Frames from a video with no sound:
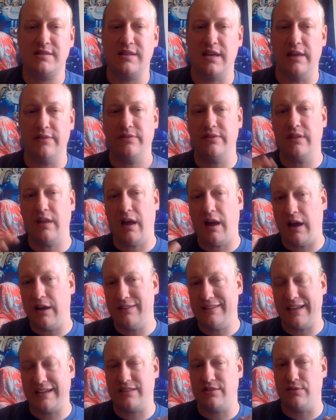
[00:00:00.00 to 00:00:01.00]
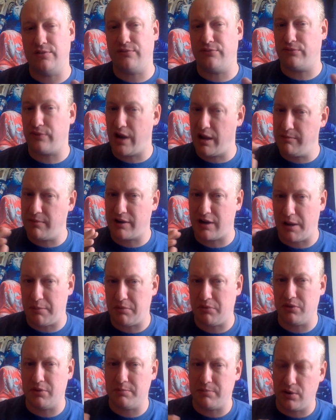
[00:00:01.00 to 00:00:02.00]
and I'd like to frame a
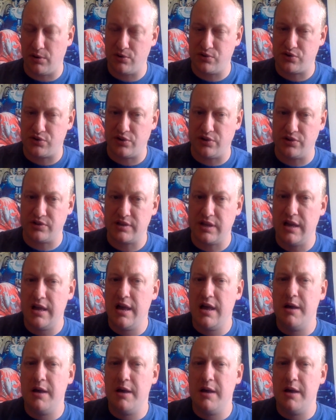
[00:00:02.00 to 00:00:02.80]
couple of the posters,